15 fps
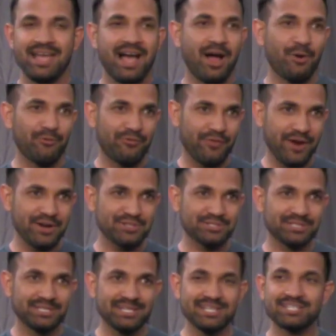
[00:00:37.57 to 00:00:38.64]
our fair
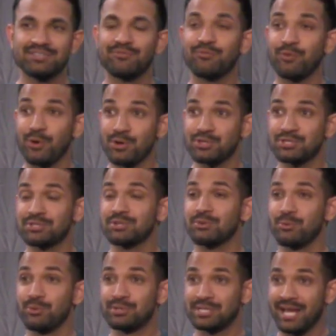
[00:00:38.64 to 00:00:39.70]
city's first
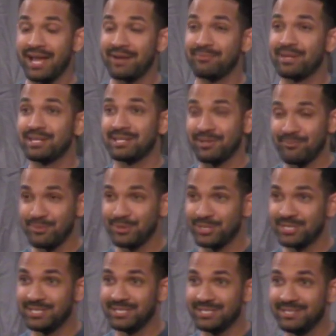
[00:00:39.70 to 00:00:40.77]
retirement
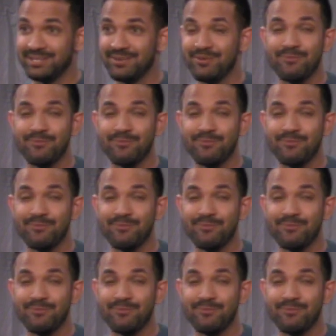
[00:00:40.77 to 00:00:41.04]
community